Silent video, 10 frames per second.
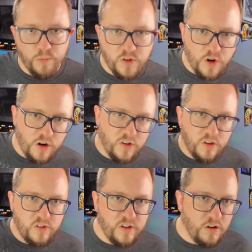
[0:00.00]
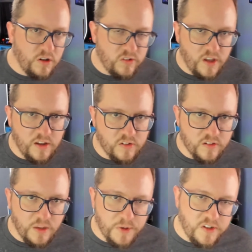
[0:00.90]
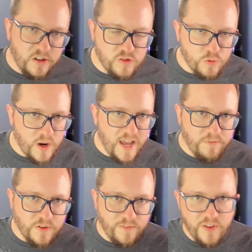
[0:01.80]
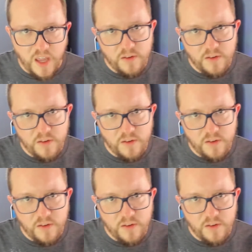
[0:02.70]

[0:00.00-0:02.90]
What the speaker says: Returning to the series is limited draft fan